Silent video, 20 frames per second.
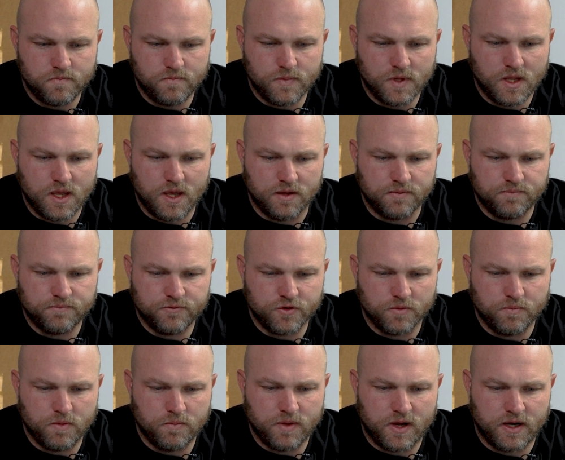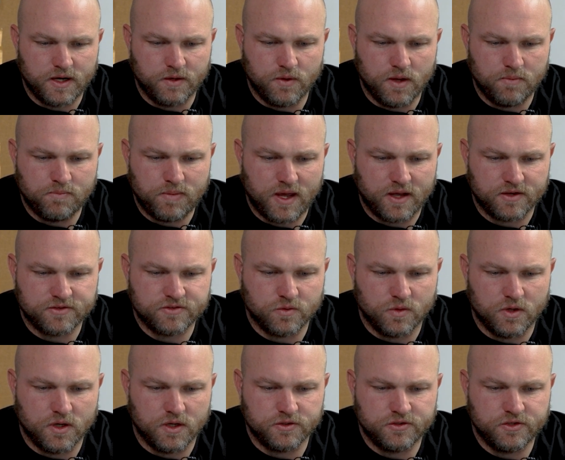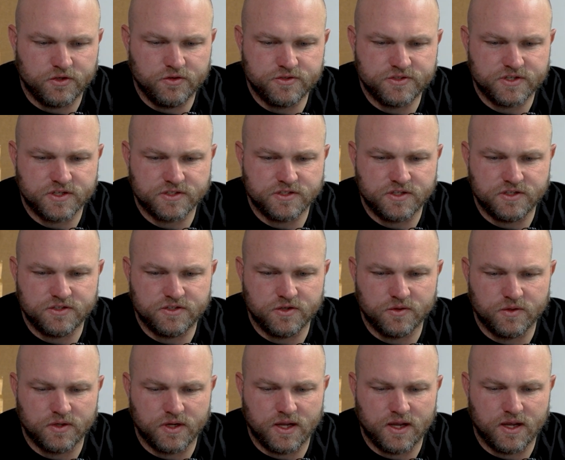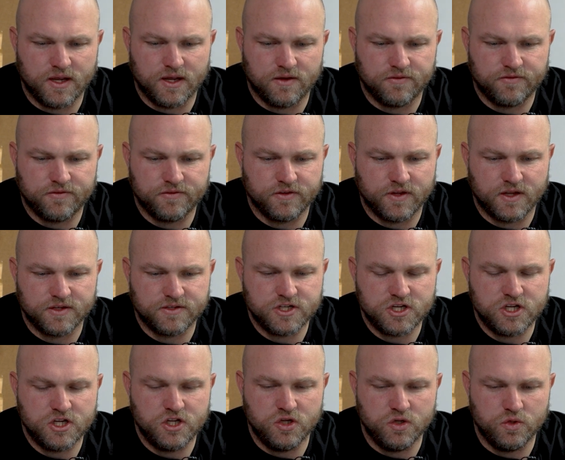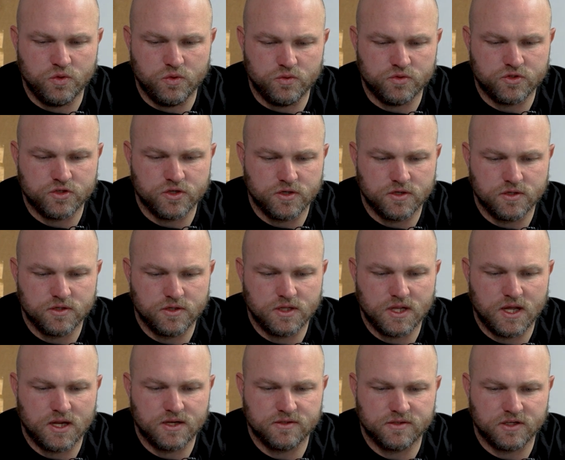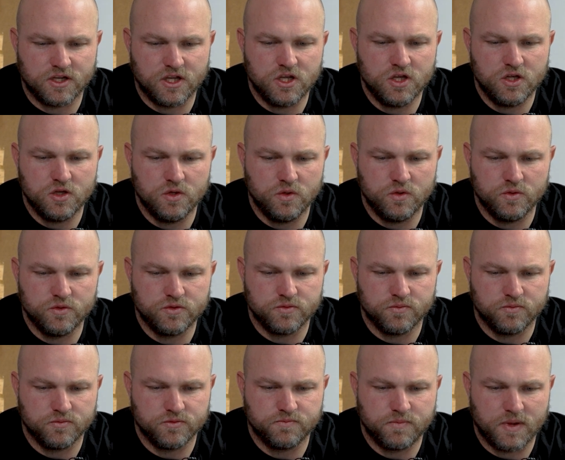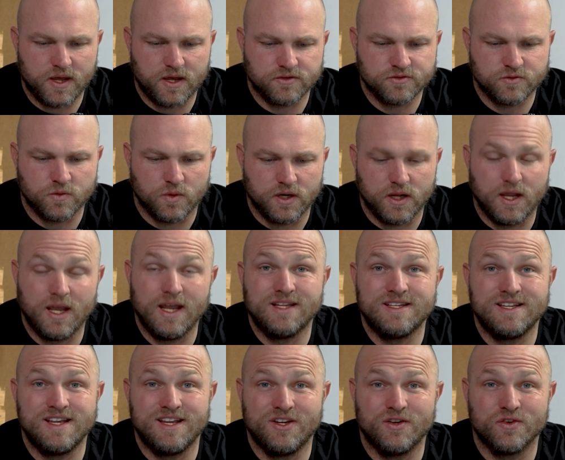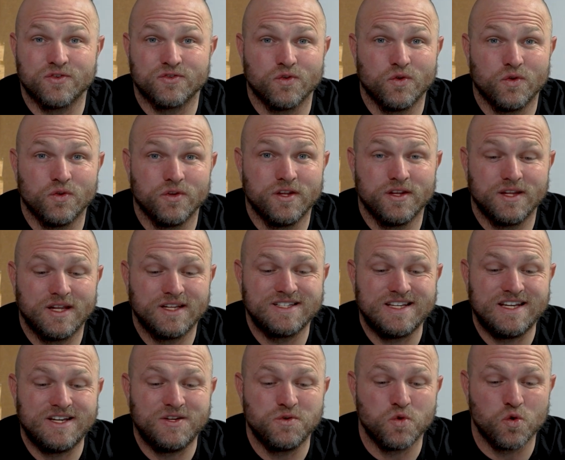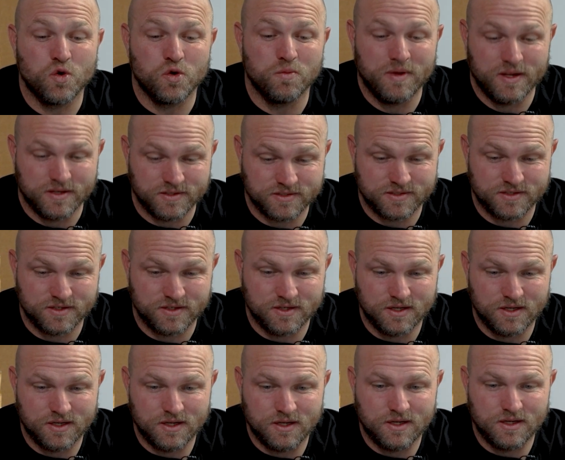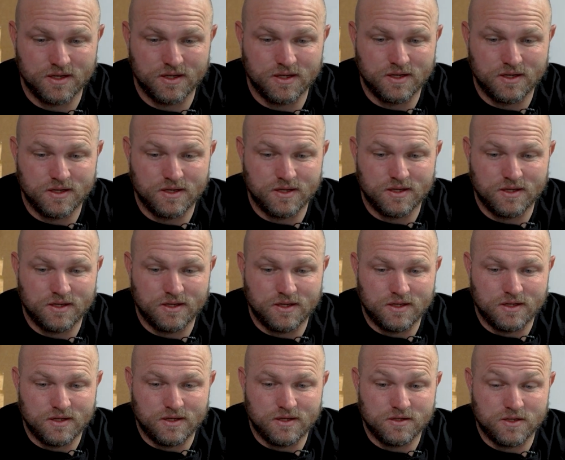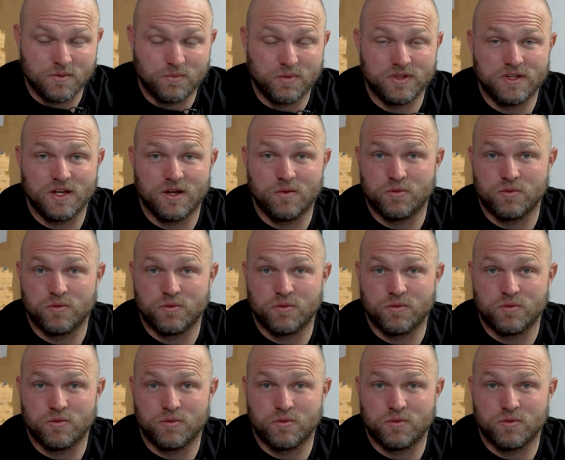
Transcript: Okay, triple bodyweight back squat, 262 and a half. So that's huge. That is a huge back squat at 18 years old. That's enormous. To put that in